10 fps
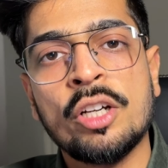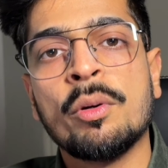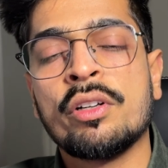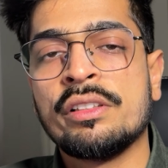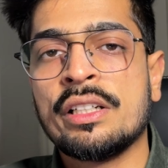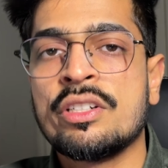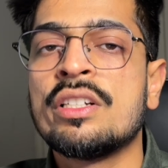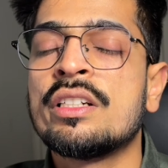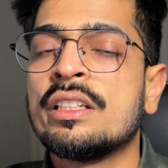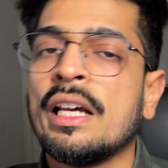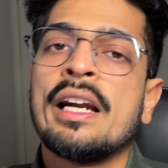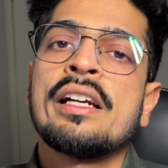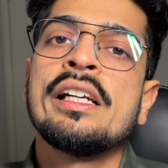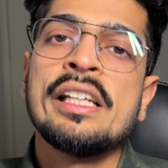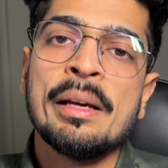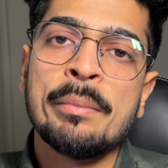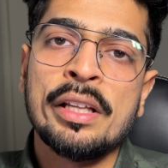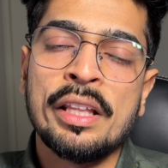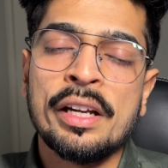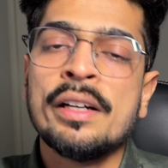about rejection, directly DM me
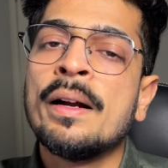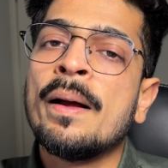there